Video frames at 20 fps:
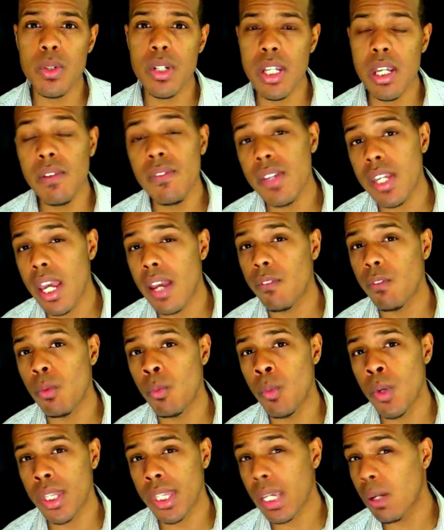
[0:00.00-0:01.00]
deviate
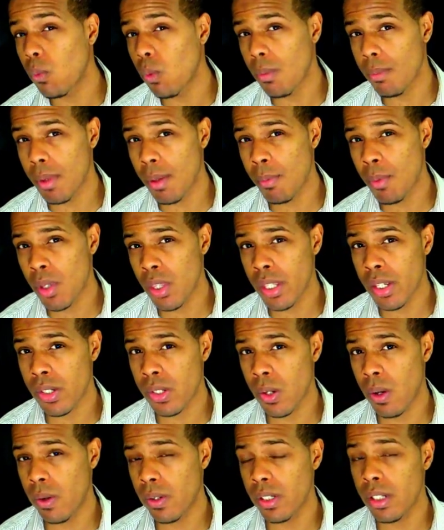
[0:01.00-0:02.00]
from what they remember the
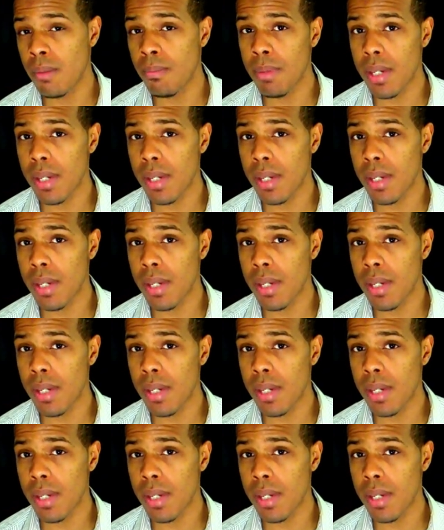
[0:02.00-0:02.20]
song to